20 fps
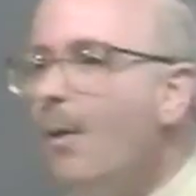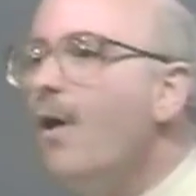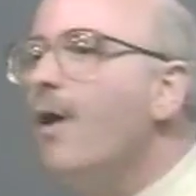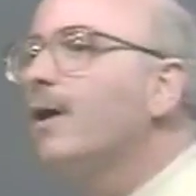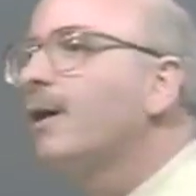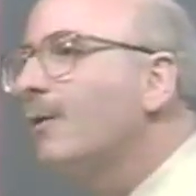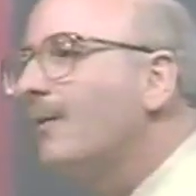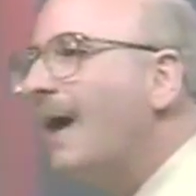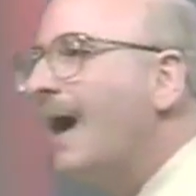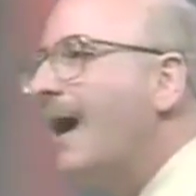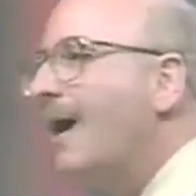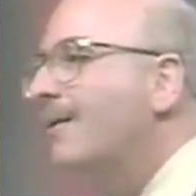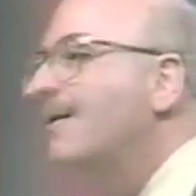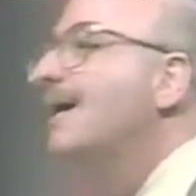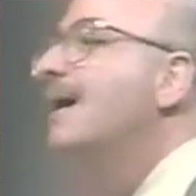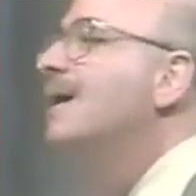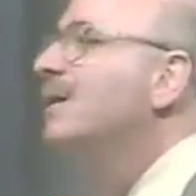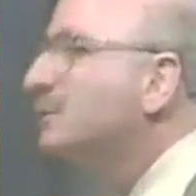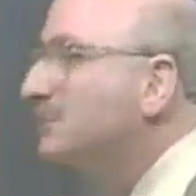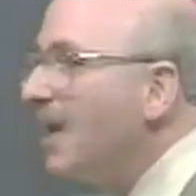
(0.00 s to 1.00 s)
walk around
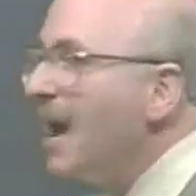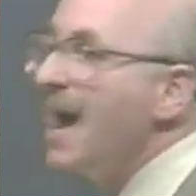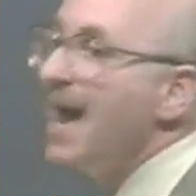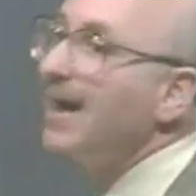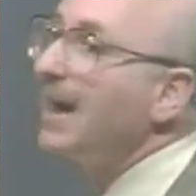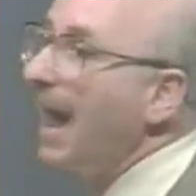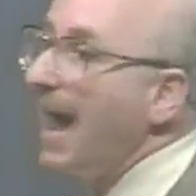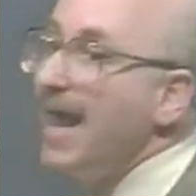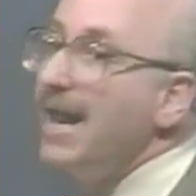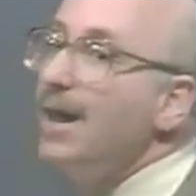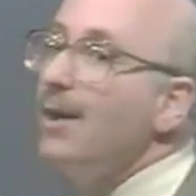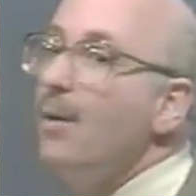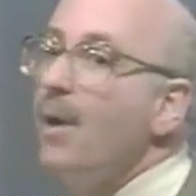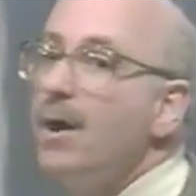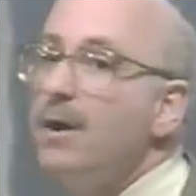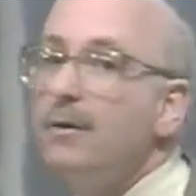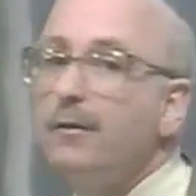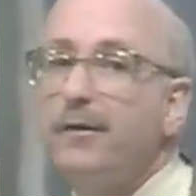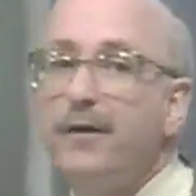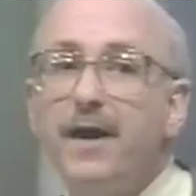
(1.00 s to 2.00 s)
saying
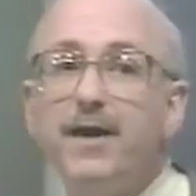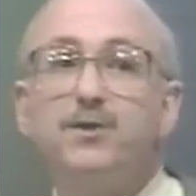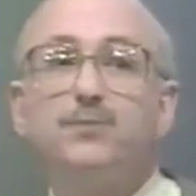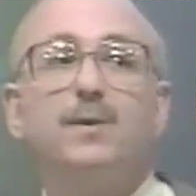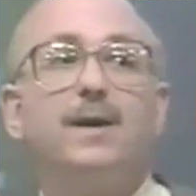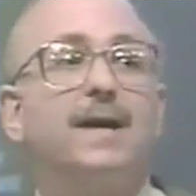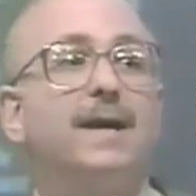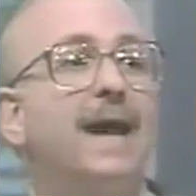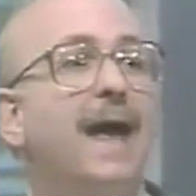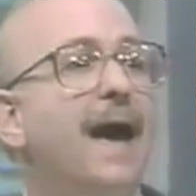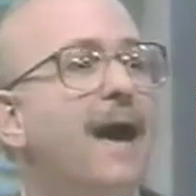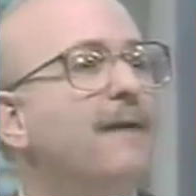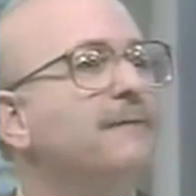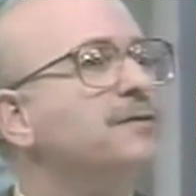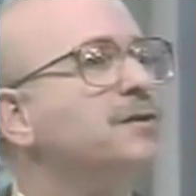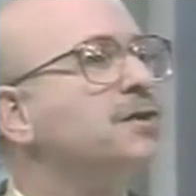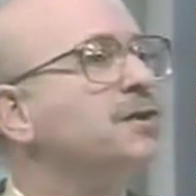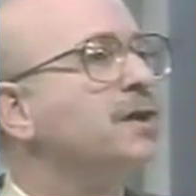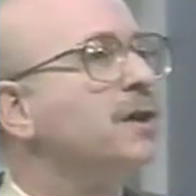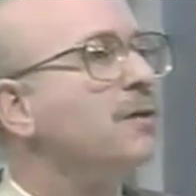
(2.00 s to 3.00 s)
anyone who thinks we can have
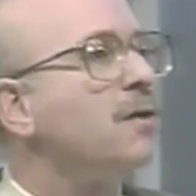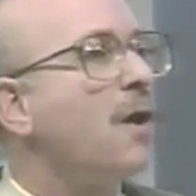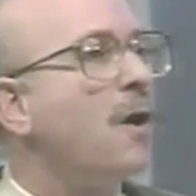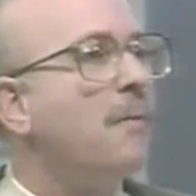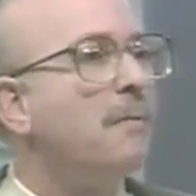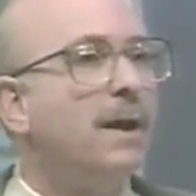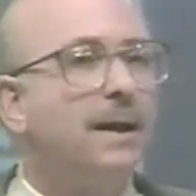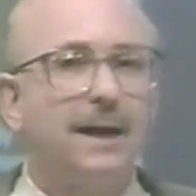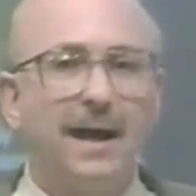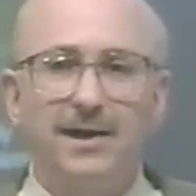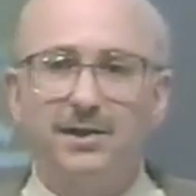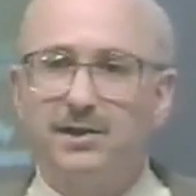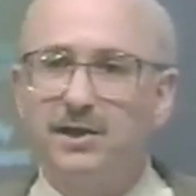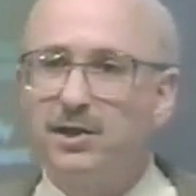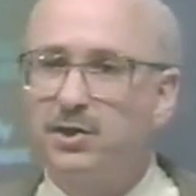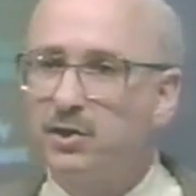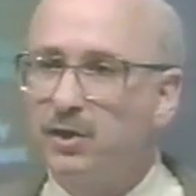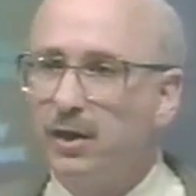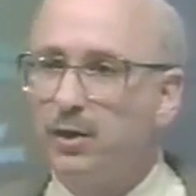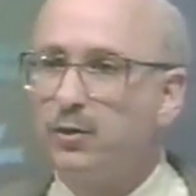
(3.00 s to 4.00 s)
zero molested
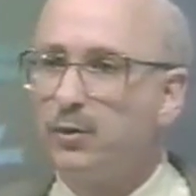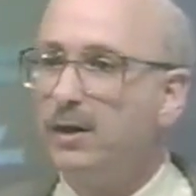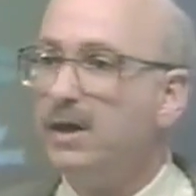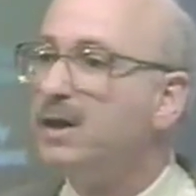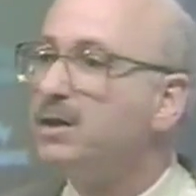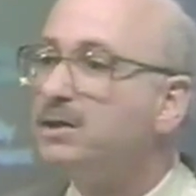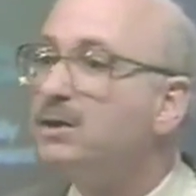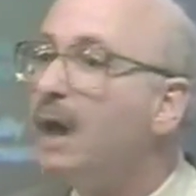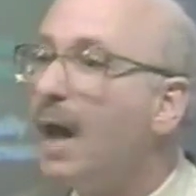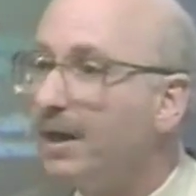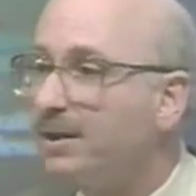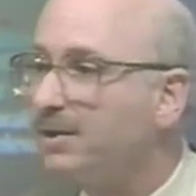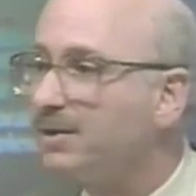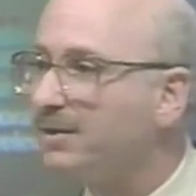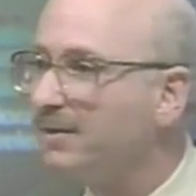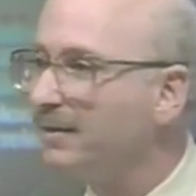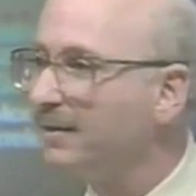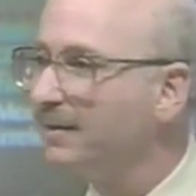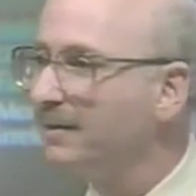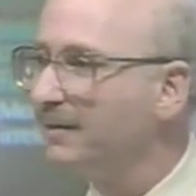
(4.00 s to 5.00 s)
children is nuts.
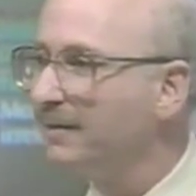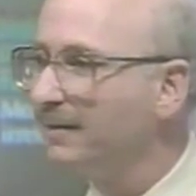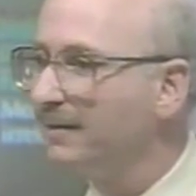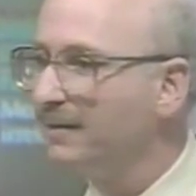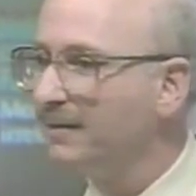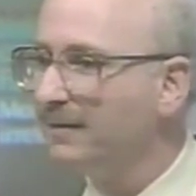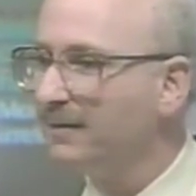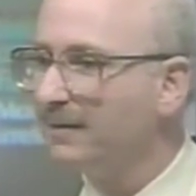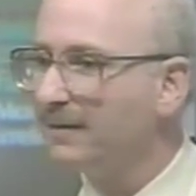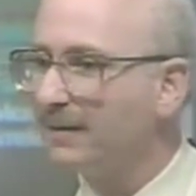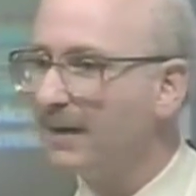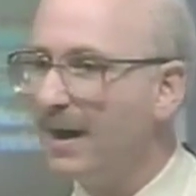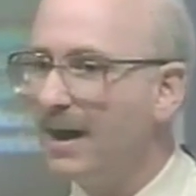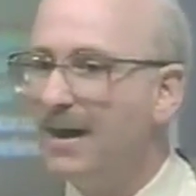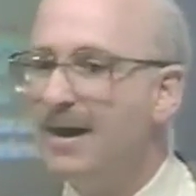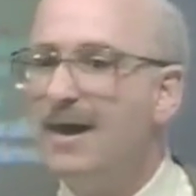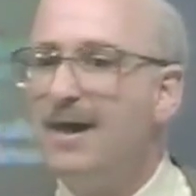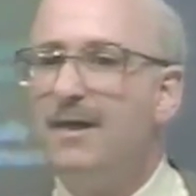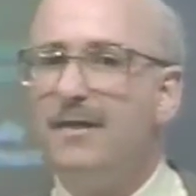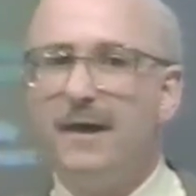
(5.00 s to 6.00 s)
Okay?
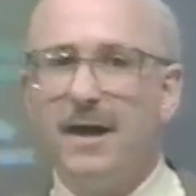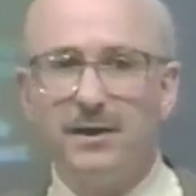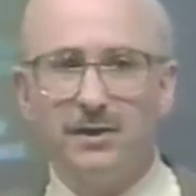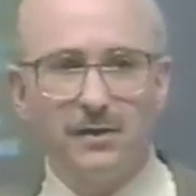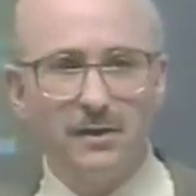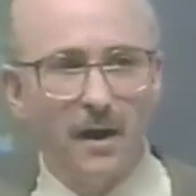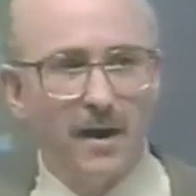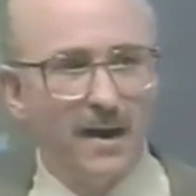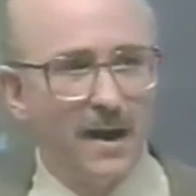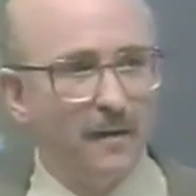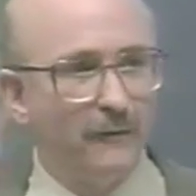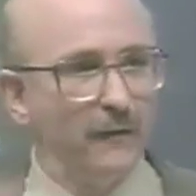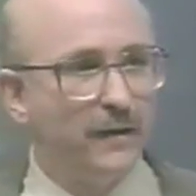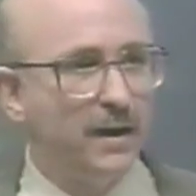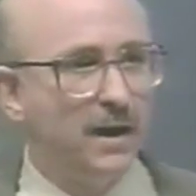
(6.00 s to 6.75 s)
They start every